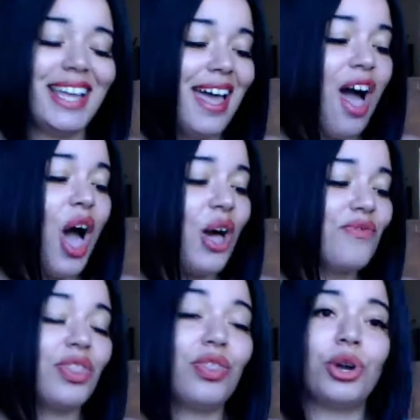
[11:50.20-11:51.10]

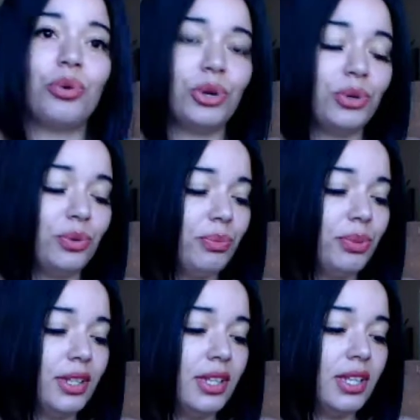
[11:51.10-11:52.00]
of the group.
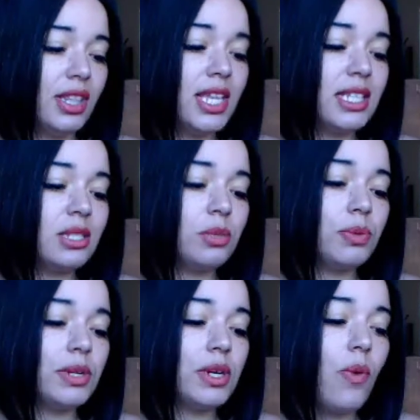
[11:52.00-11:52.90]
This
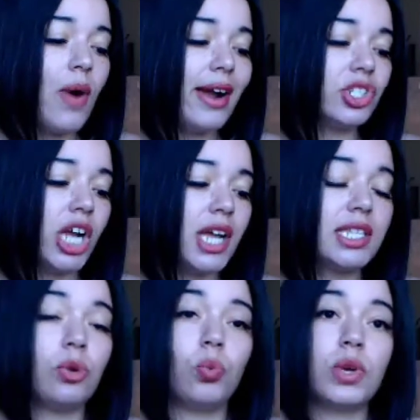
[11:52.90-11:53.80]
requires trust
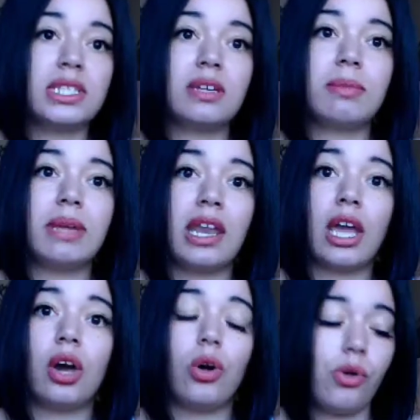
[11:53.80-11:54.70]
and wisdom in a
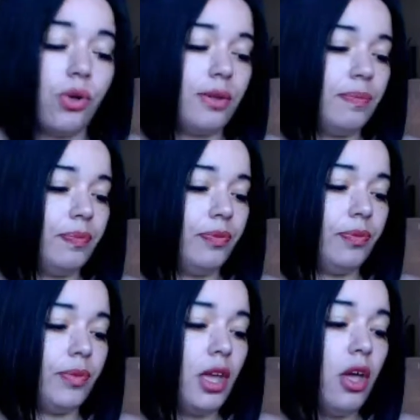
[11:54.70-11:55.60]
whole.
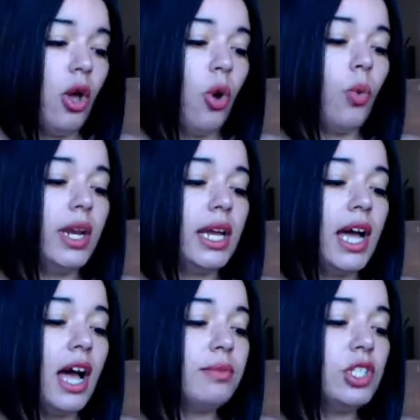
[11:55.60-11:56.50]
When it
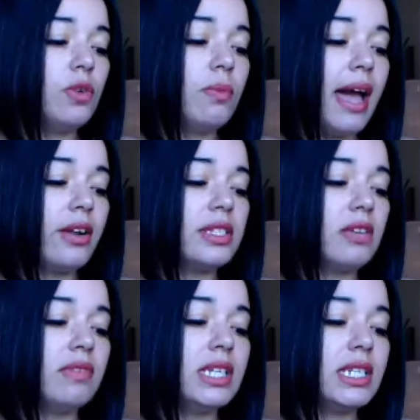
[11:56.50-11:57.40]
comes to matters
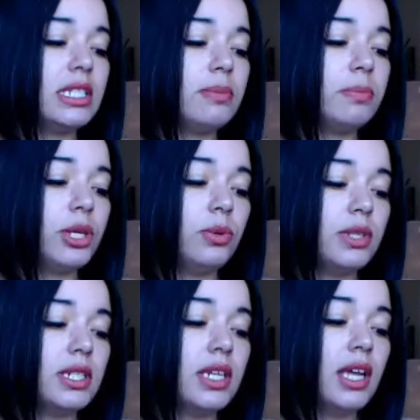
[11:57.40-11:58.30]
of
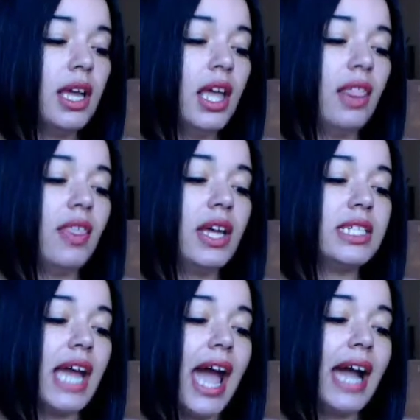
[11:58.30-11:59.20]
dispute, the
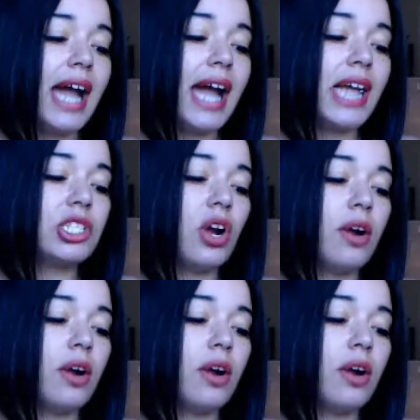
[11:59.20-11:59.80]
attacks are based